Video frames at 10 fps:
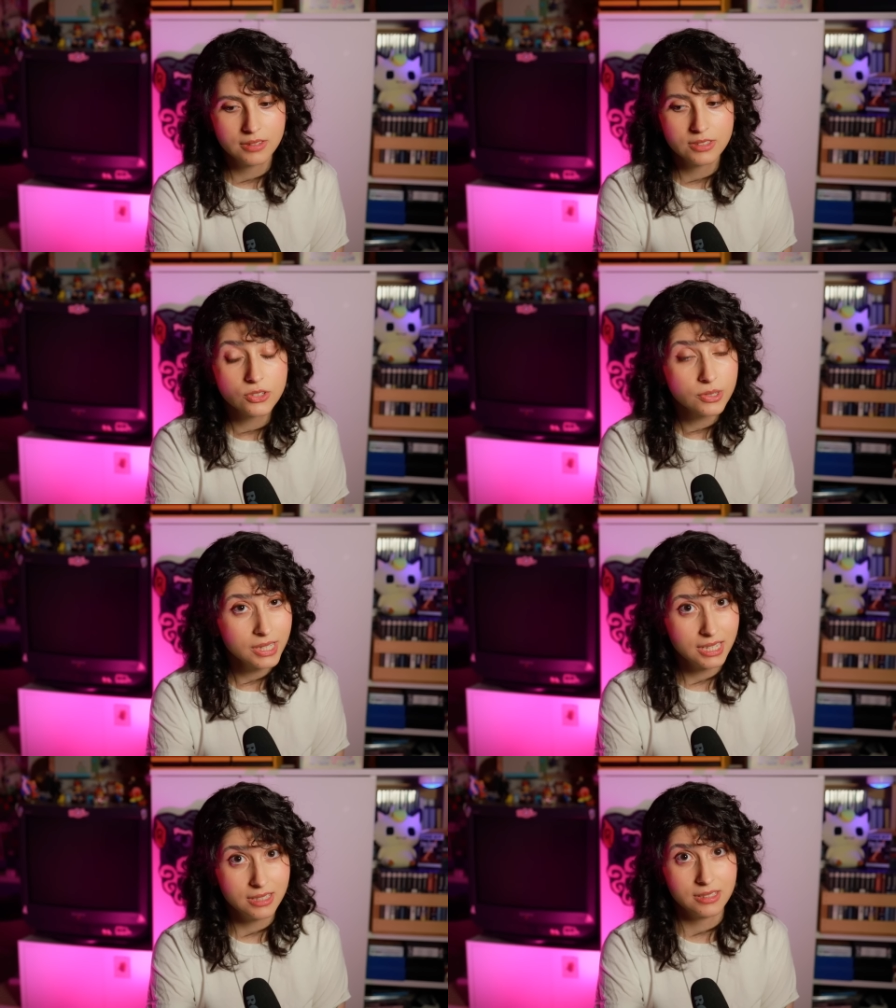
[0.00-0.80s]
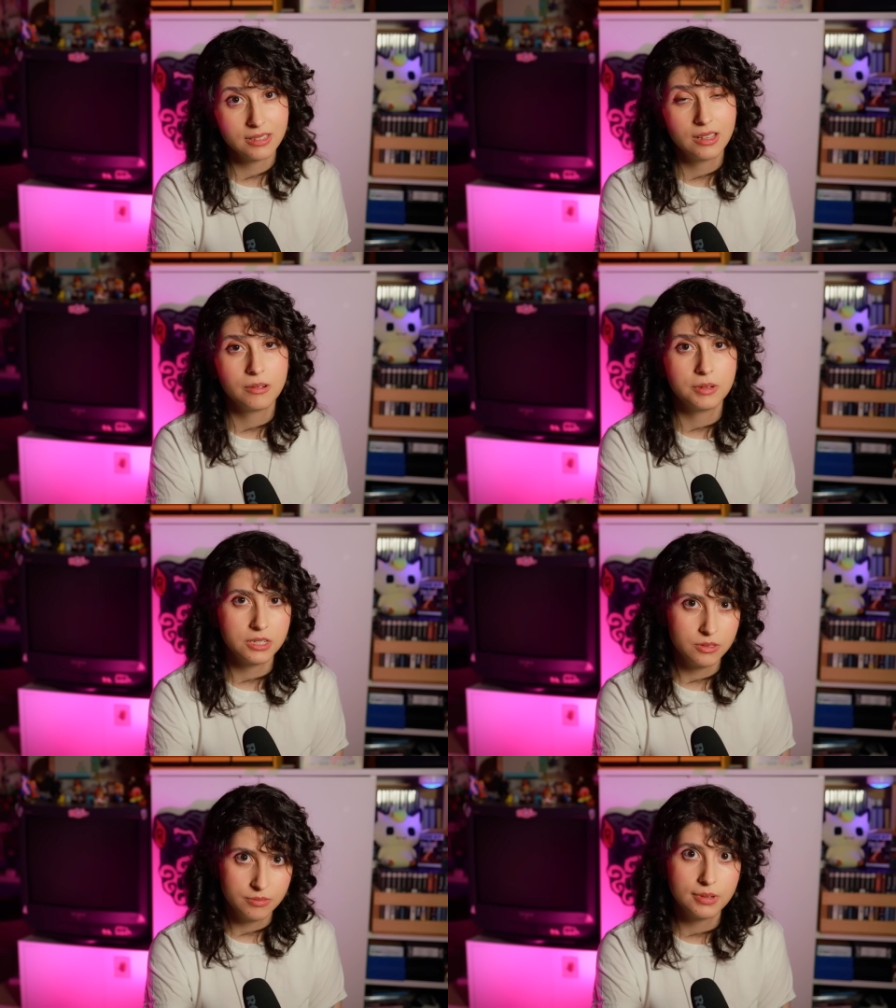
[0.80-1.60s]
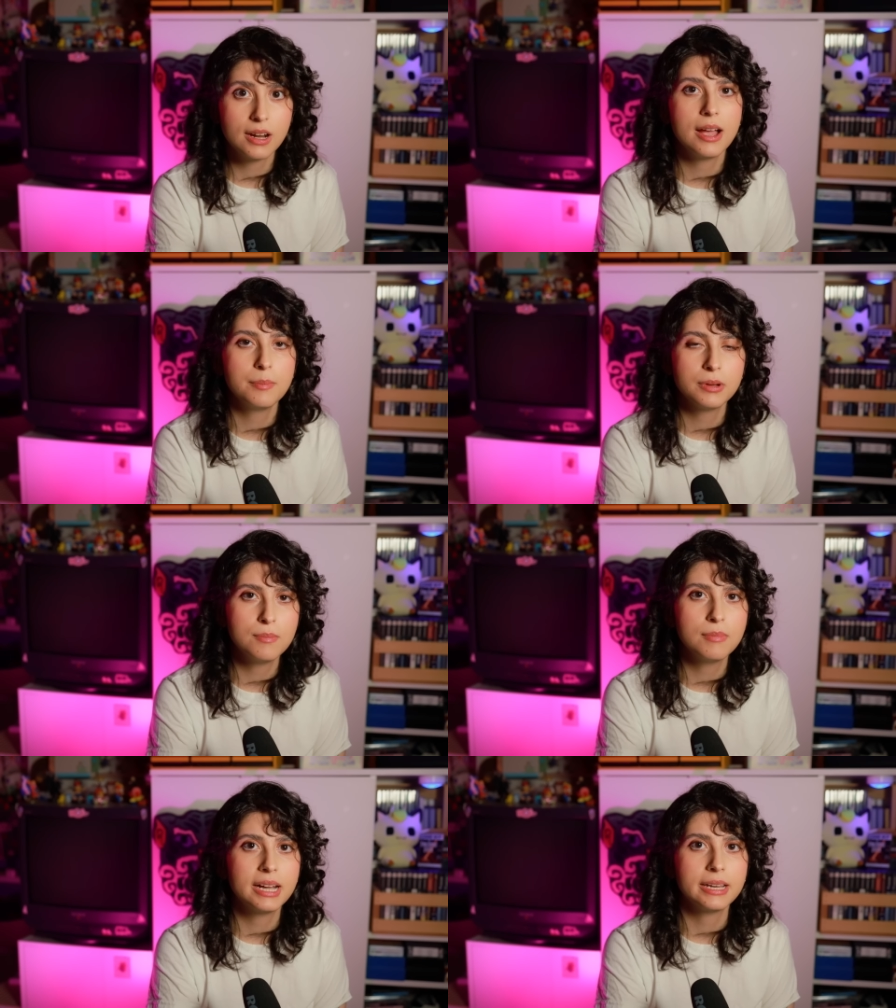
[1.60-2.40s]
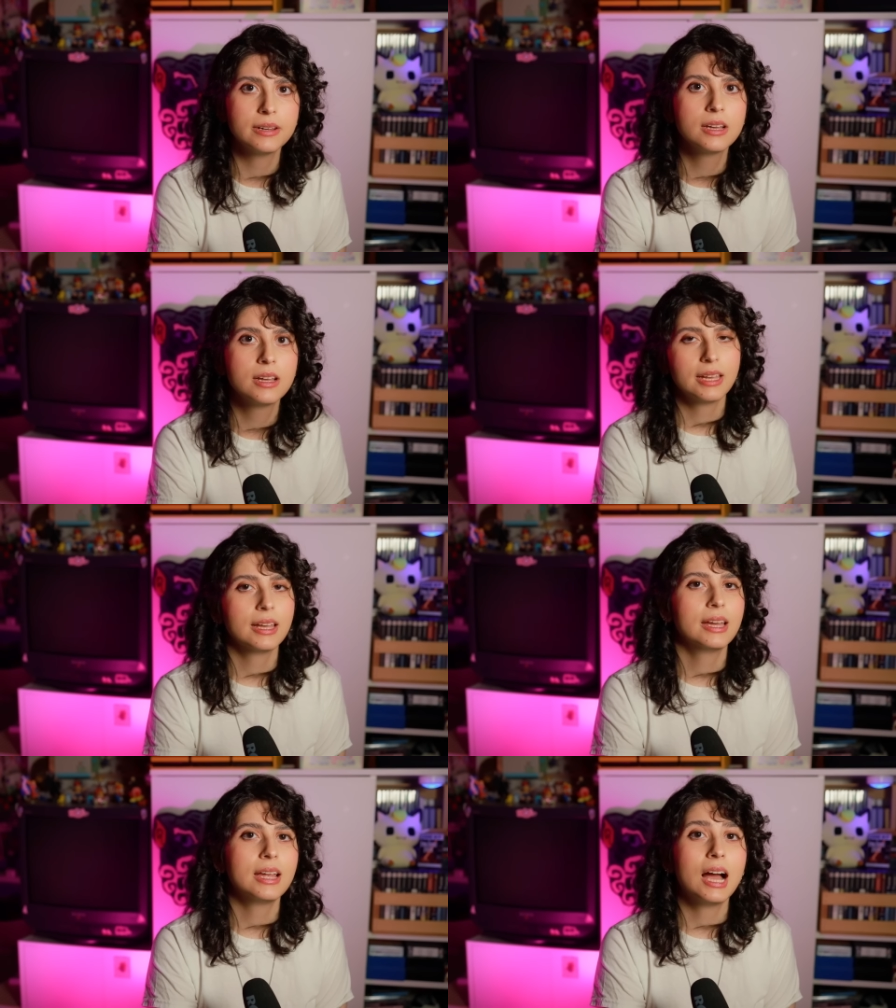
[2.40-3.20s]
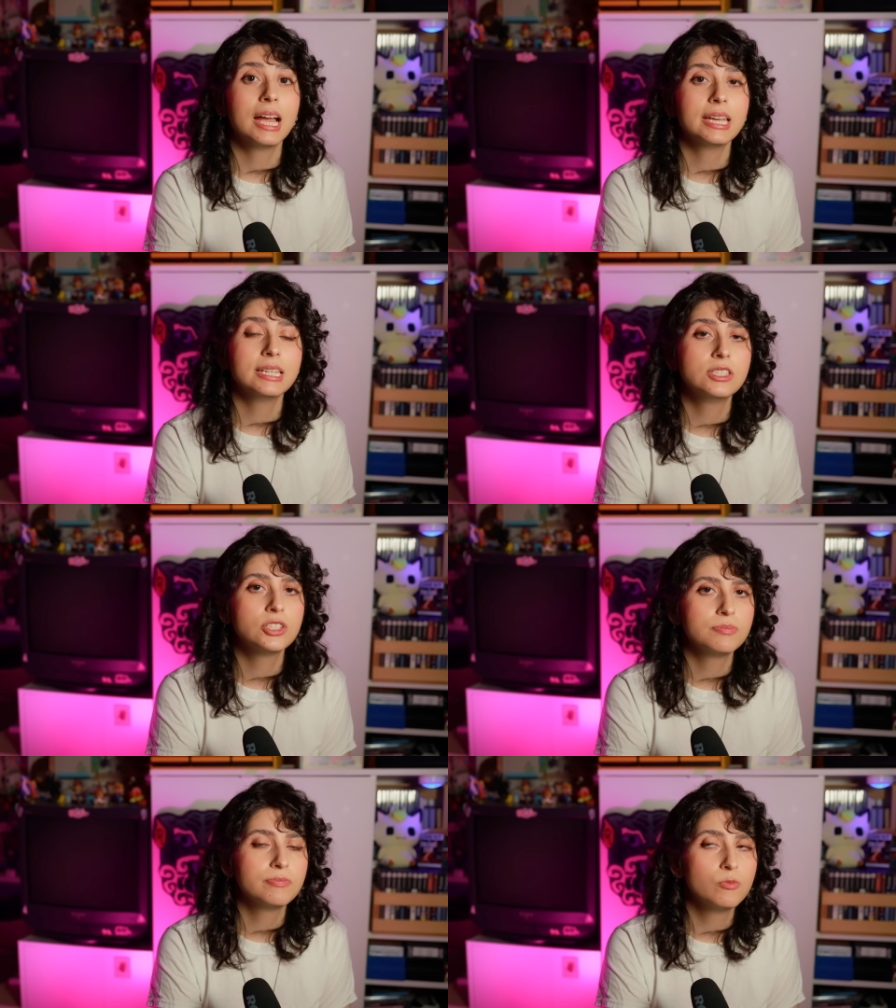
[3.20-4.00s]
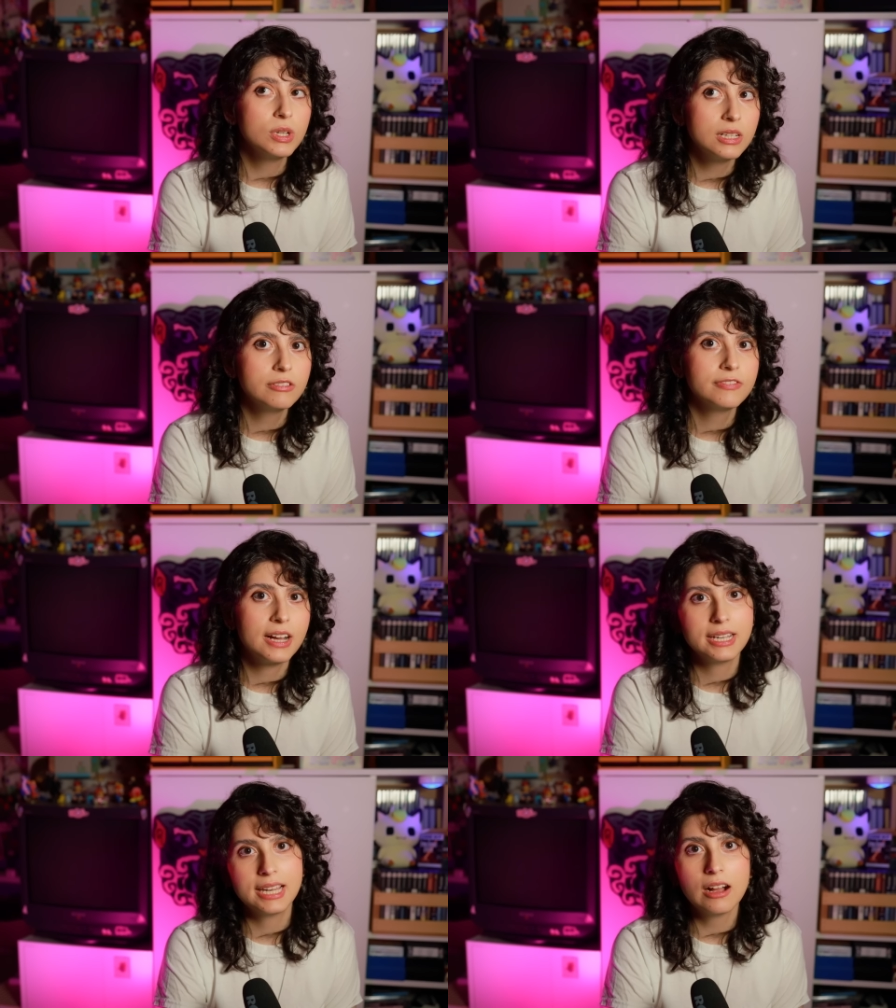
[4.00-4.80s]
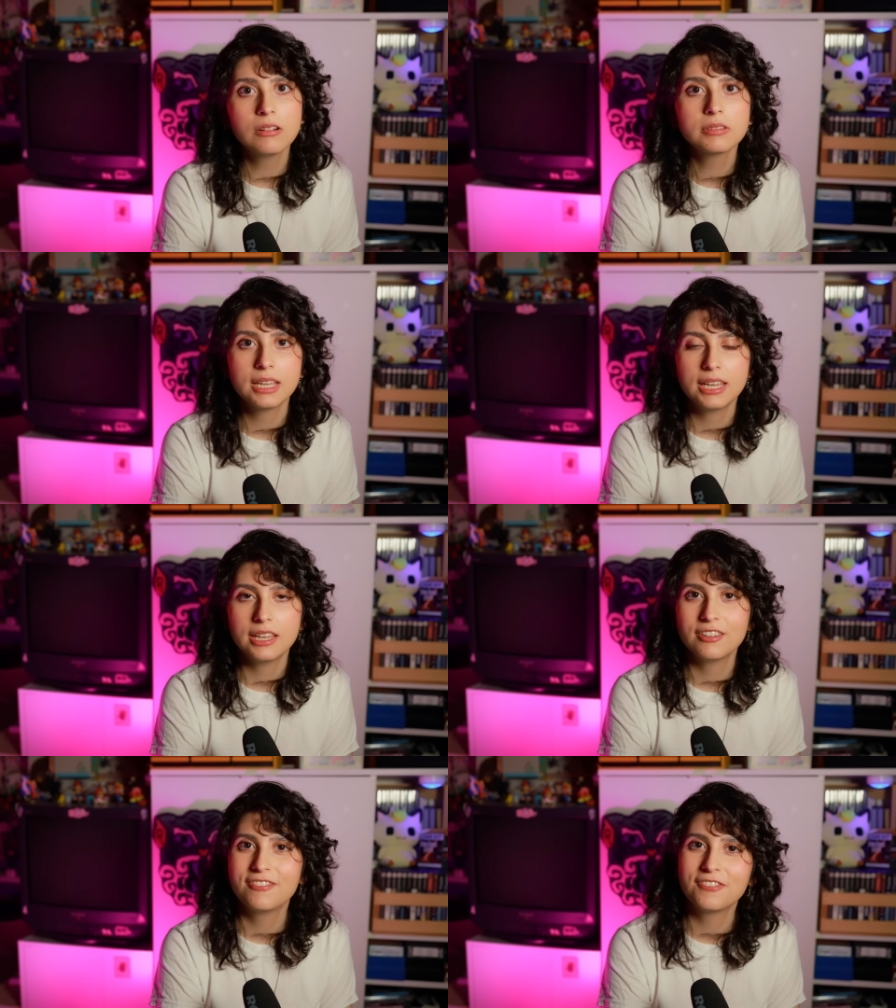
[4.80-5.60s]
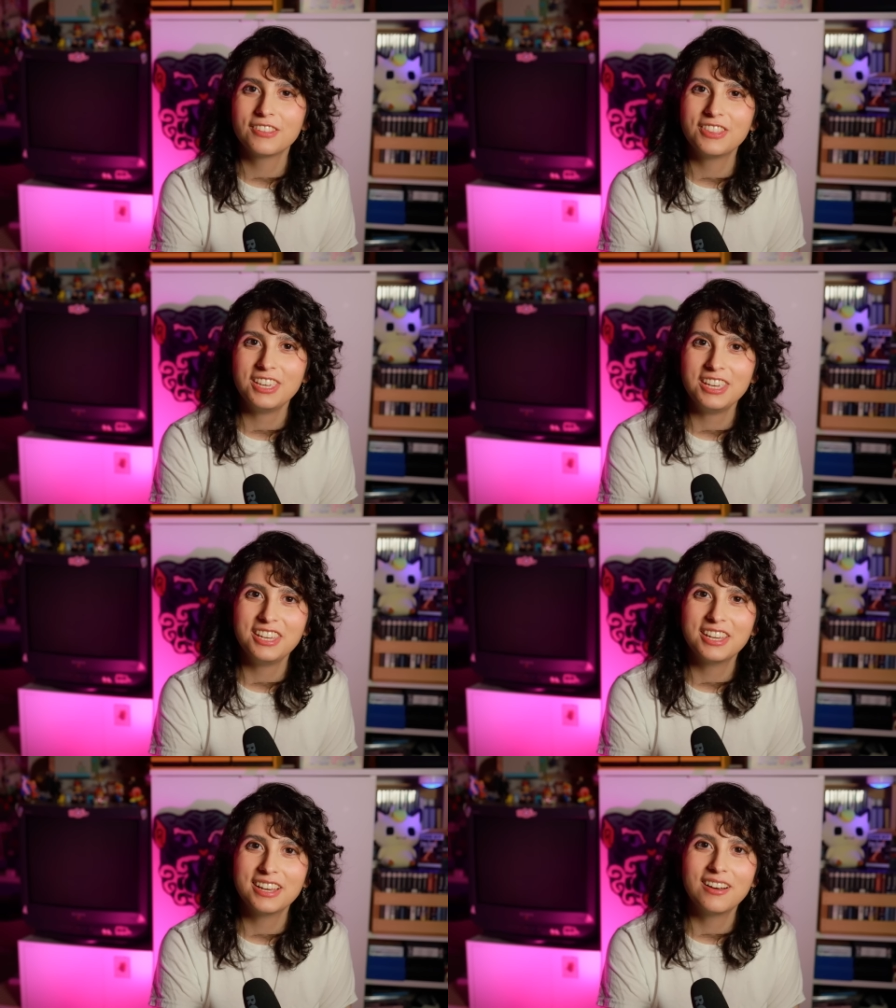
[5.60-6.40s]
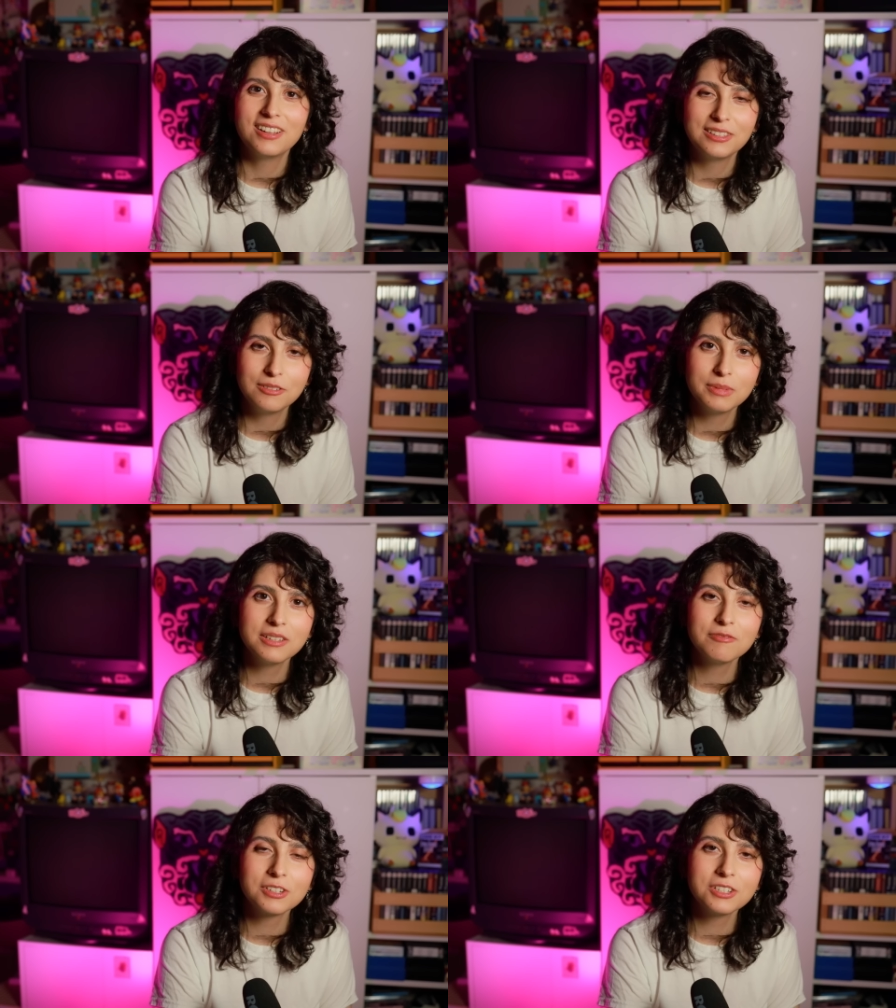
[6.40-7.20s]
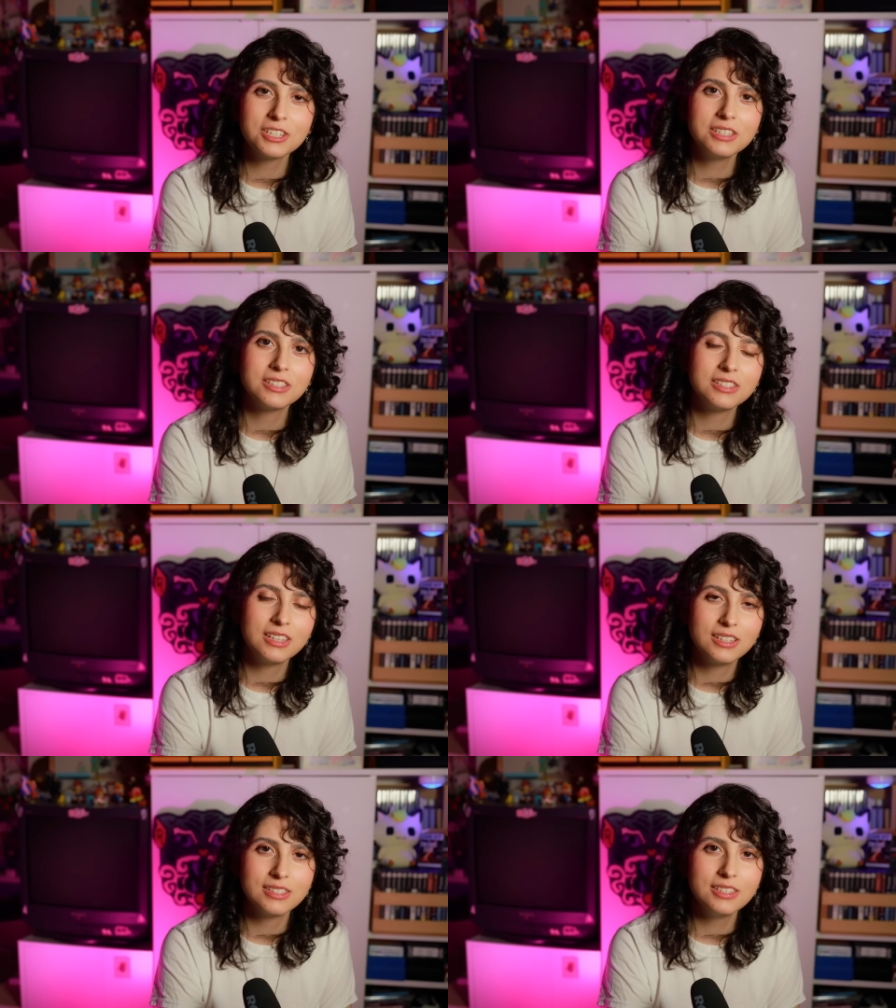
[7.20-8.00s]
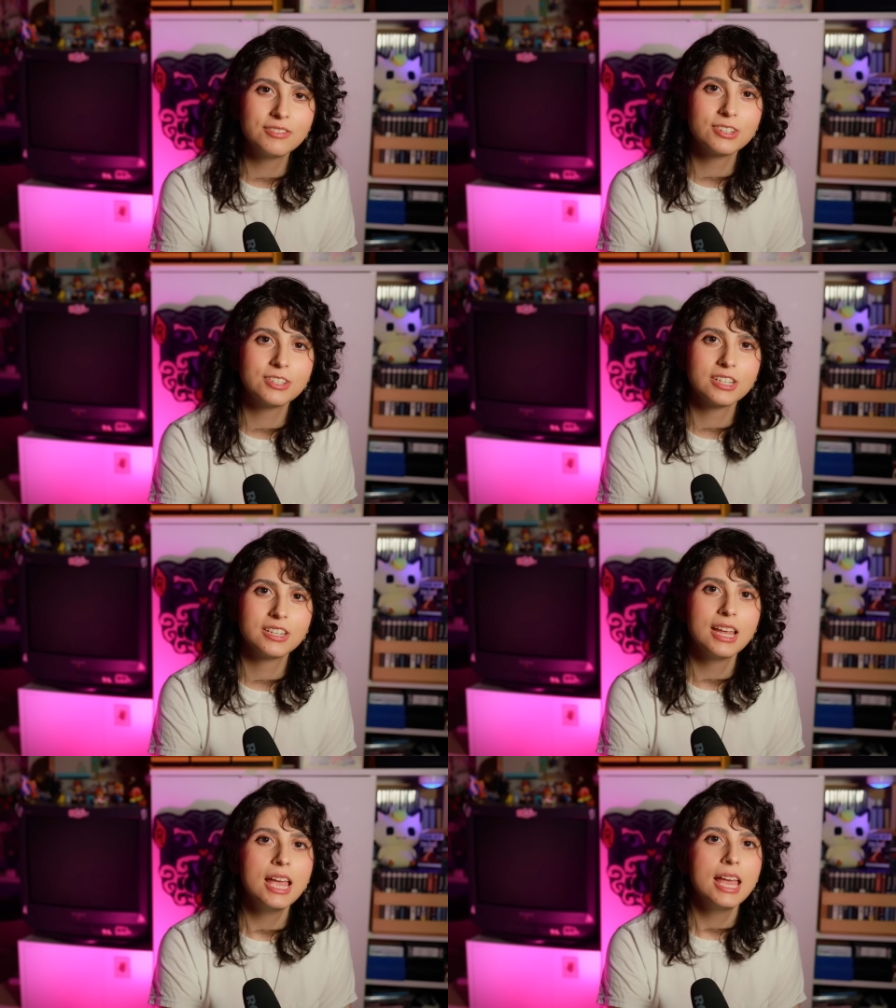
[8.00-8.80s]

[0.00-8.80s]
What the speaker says: screen is, which is where I put mine. Again, I will find out if the aluminum version, the CNC version,